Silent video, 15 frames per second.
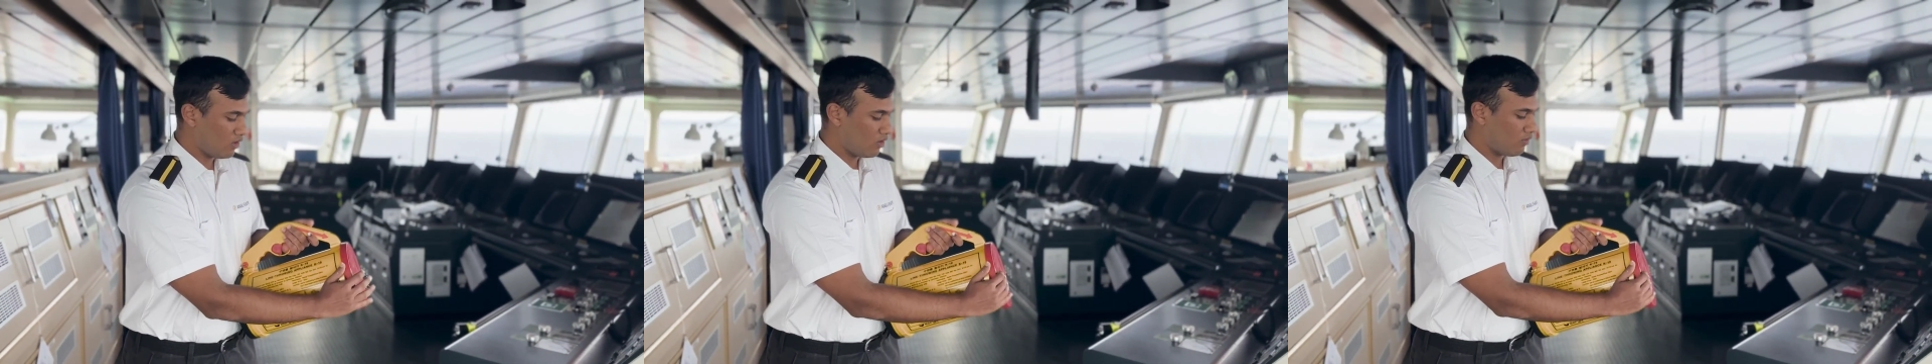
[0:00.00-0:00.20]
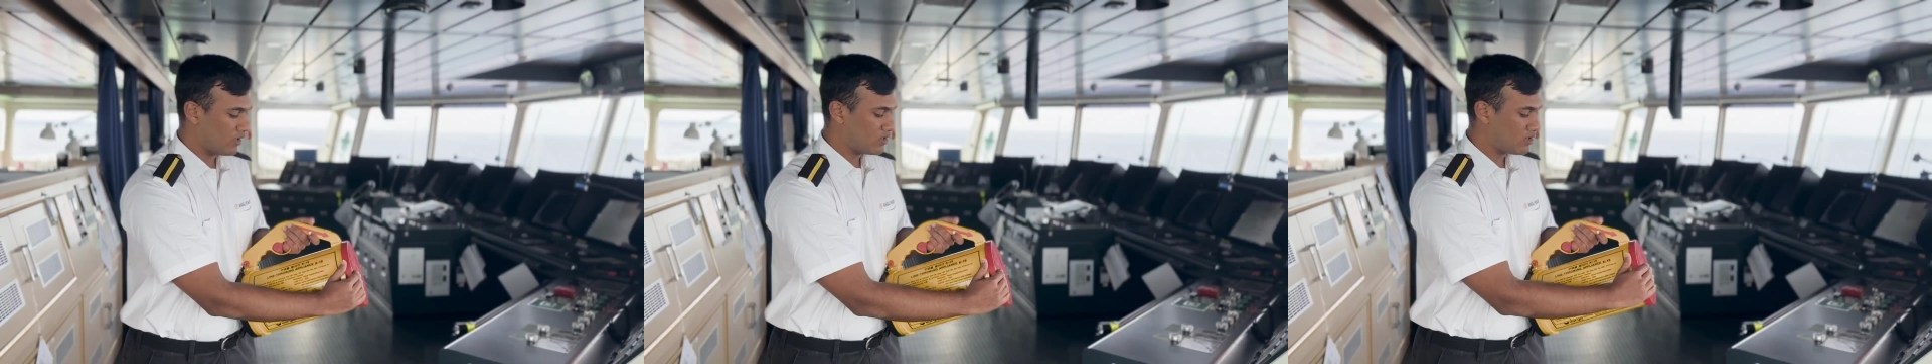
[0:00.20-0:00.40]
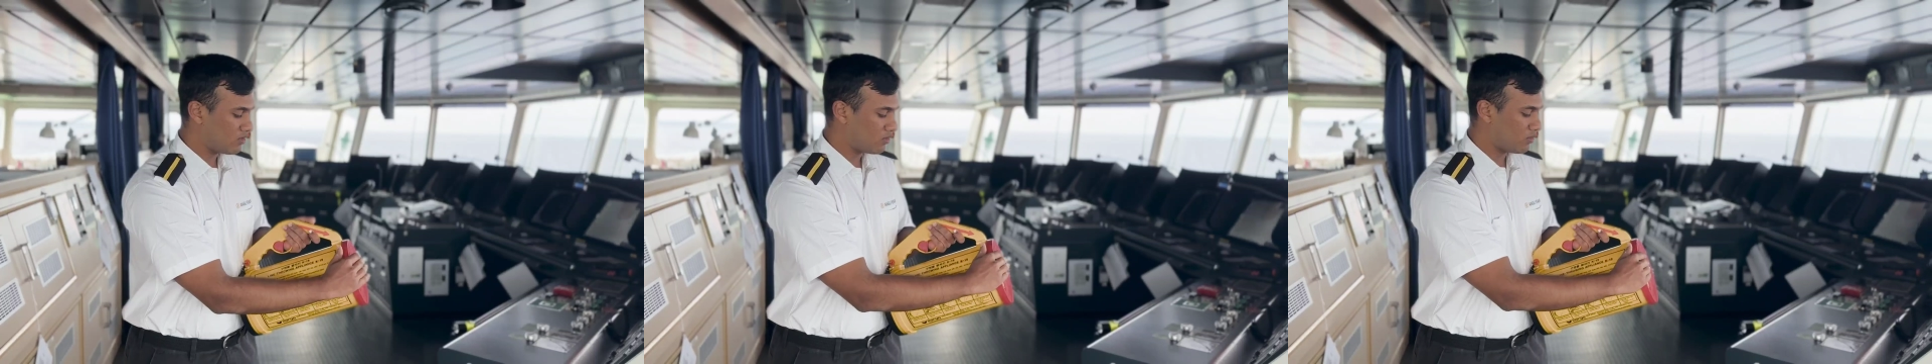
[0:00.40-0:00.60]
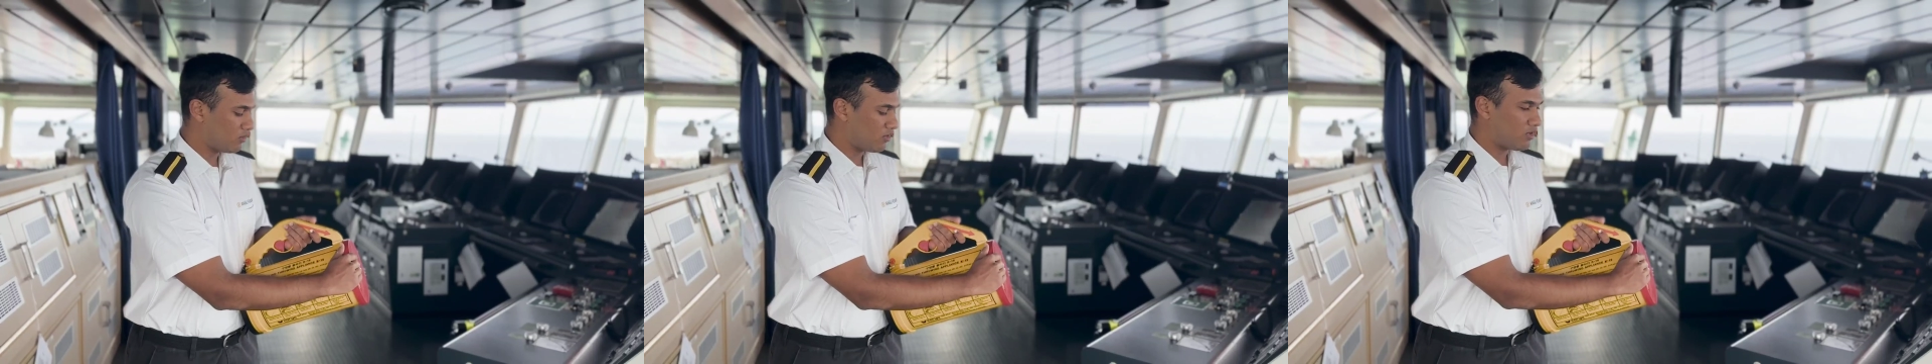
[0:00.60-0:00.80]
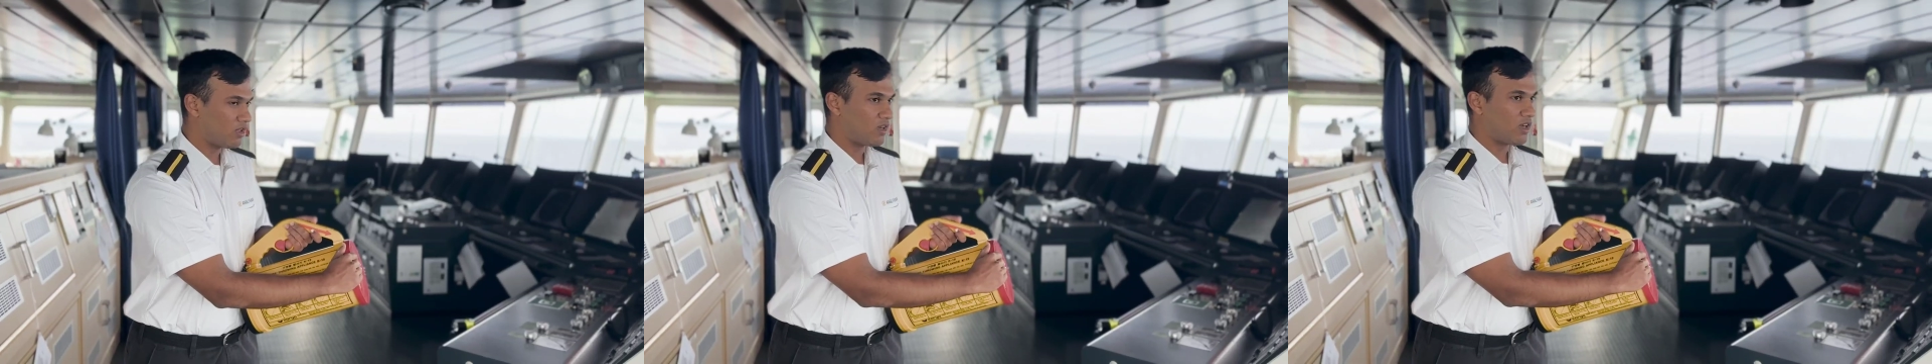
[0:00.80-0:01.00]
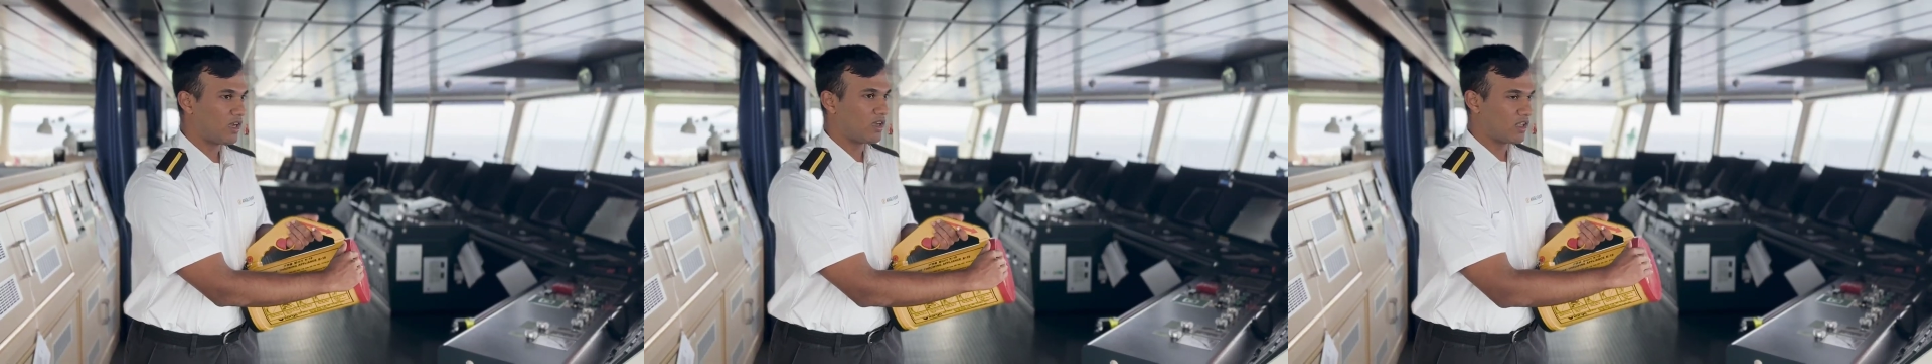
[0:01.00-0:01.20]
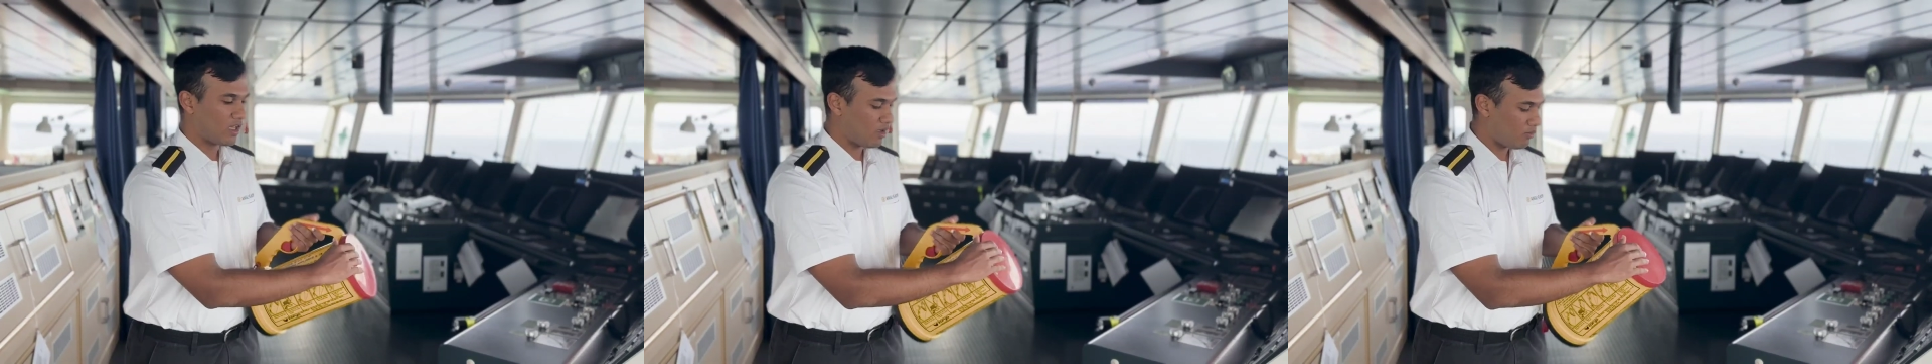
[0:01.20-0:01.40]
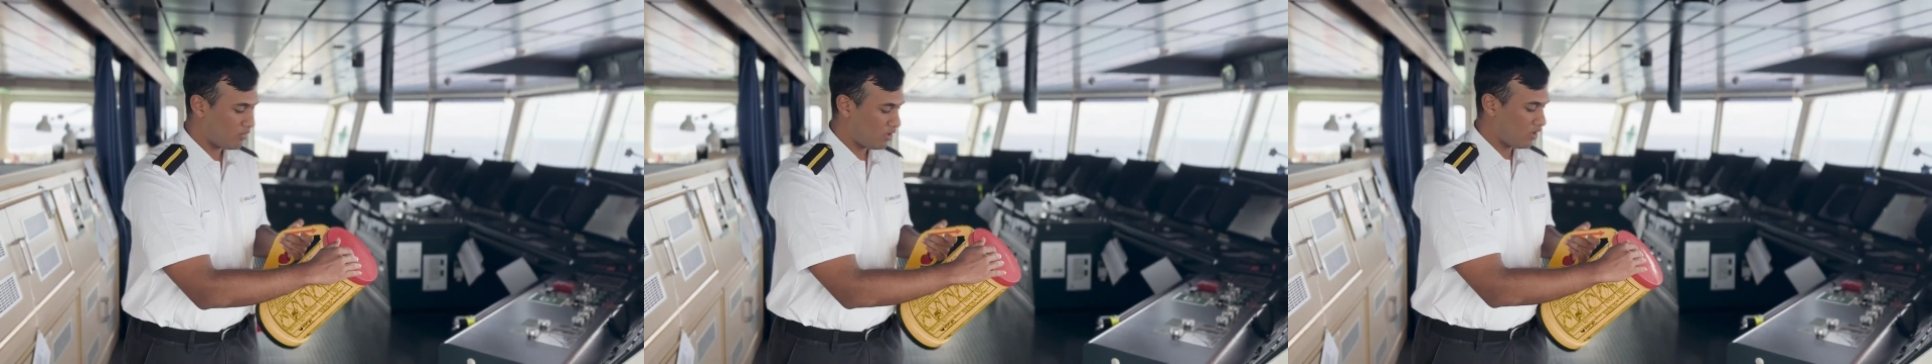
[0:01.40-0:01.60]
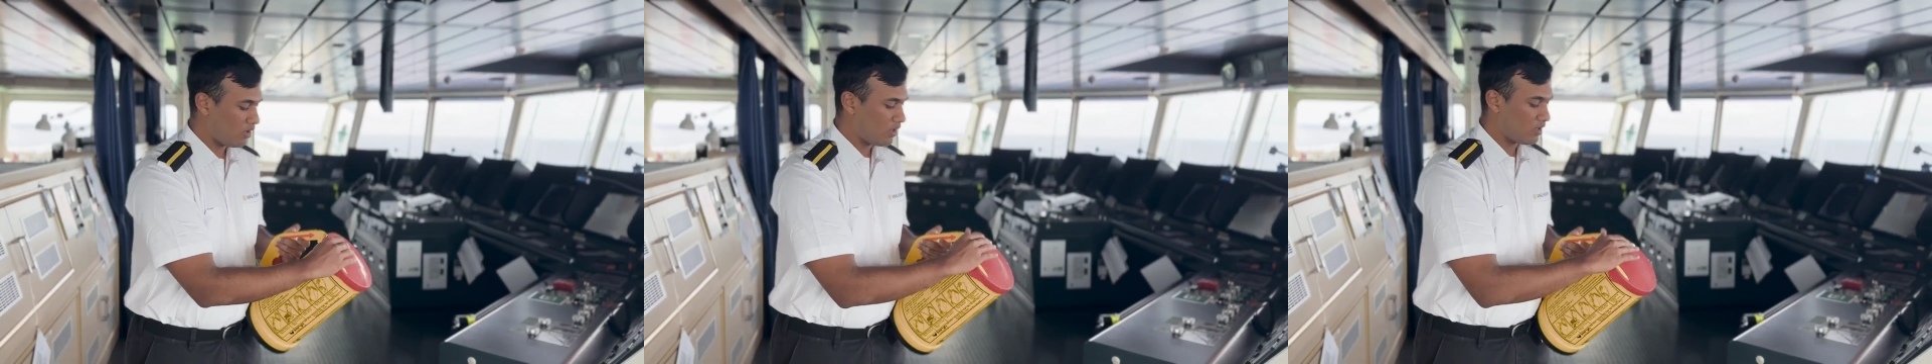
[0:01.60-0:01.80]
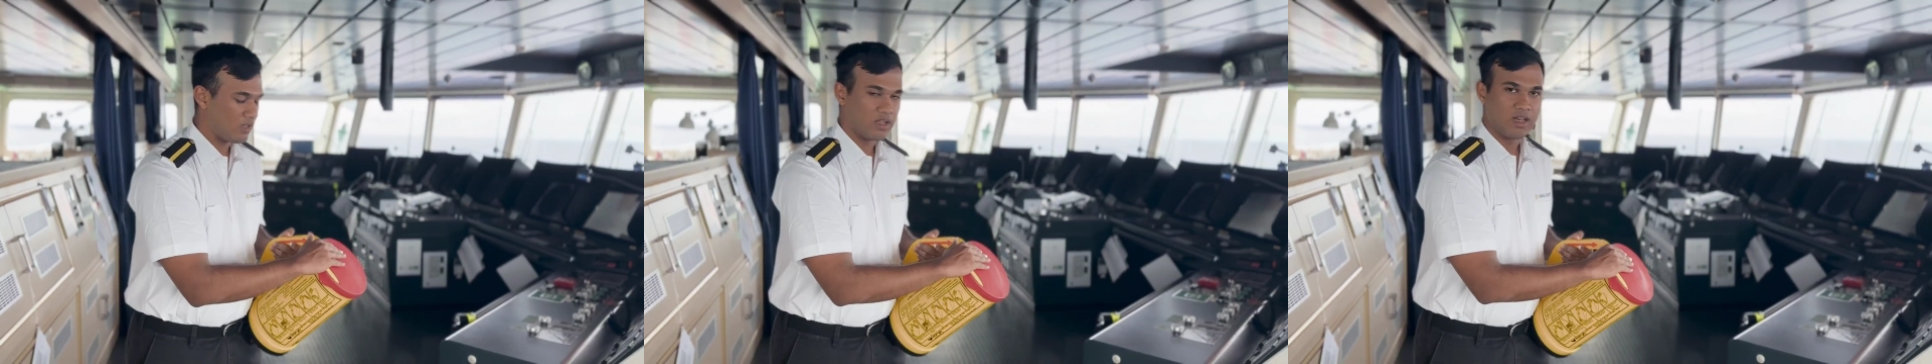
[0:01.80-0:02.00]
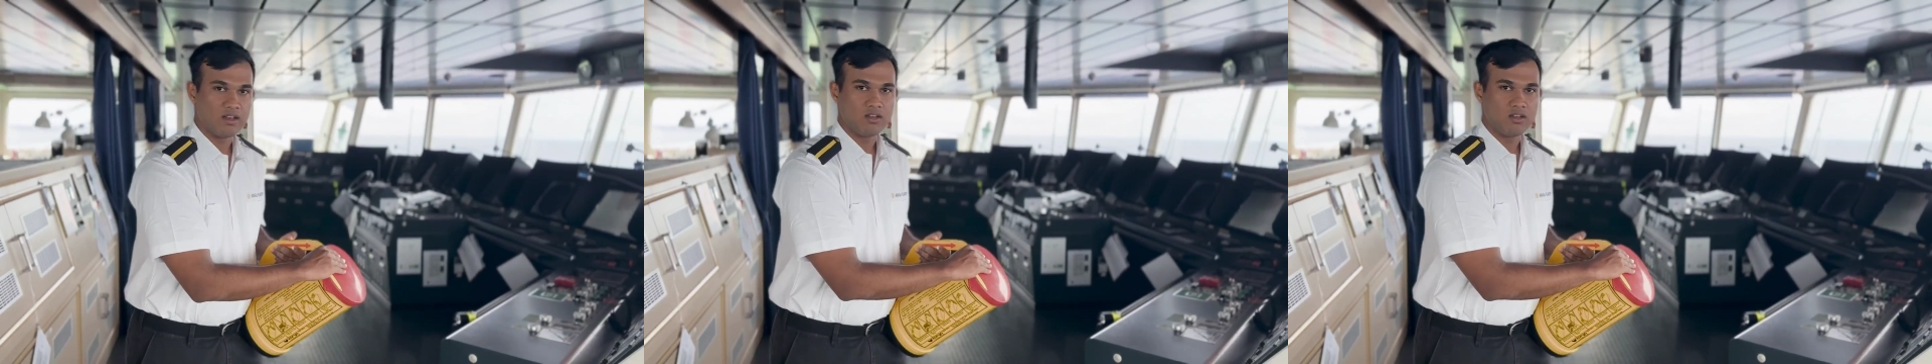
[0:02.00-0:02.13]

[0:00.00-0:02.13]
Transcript: Once you remove the red cap, then